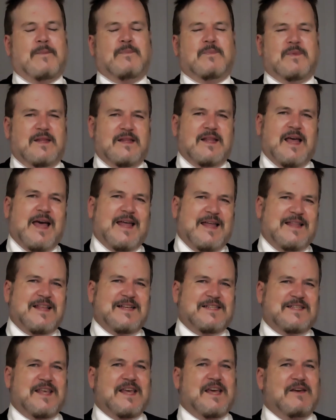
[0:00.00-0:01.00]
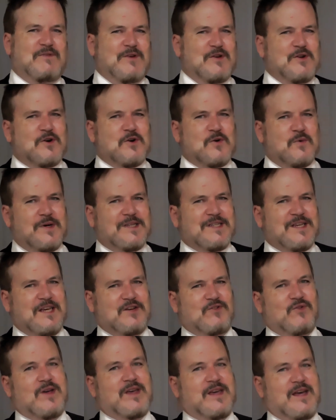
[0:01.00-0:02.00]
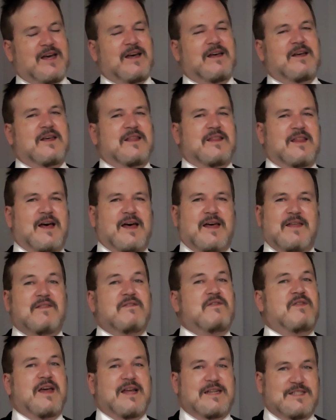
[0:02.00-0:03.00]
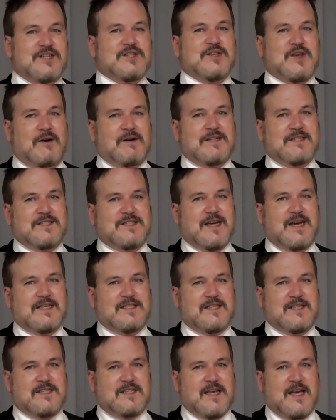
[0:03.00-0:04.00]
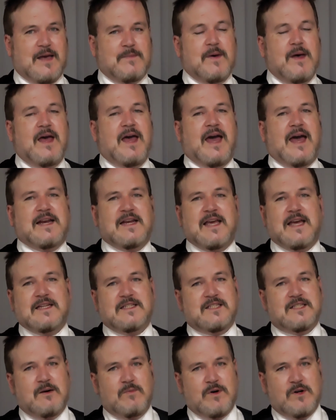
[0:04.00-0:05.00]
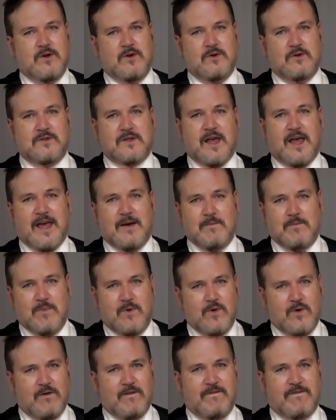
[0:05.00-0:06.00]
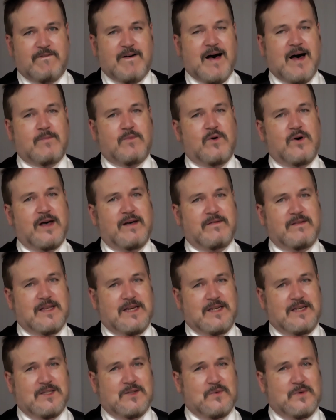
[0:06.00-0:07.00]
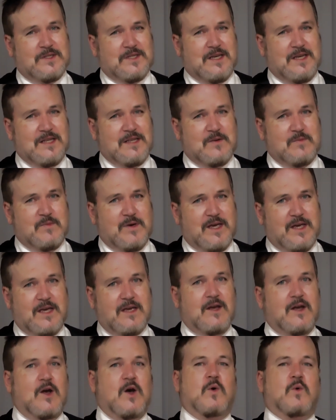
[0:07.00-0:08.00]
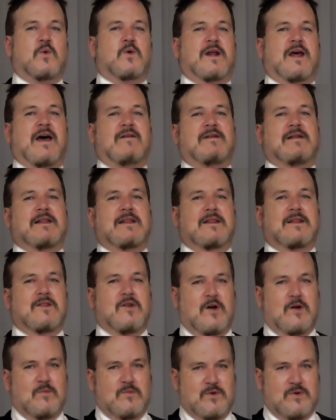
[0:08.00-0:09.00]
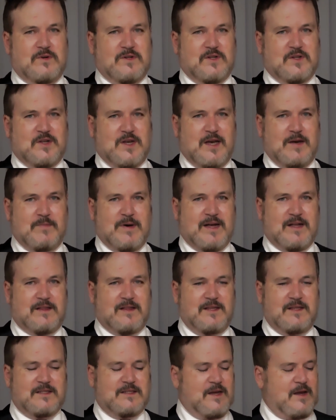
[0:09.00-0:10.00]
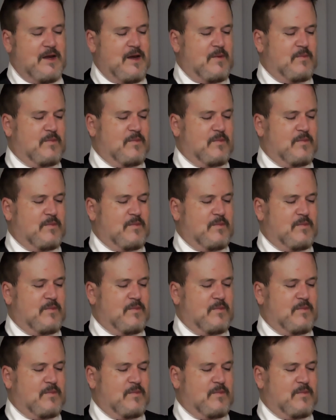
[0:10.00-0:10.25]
Yeah. And that's the thing, if you're not a whiskey drinker, they're just going to taste the same. And again, someone who's far more heavily into whiskey than me would have a lot more to say about this.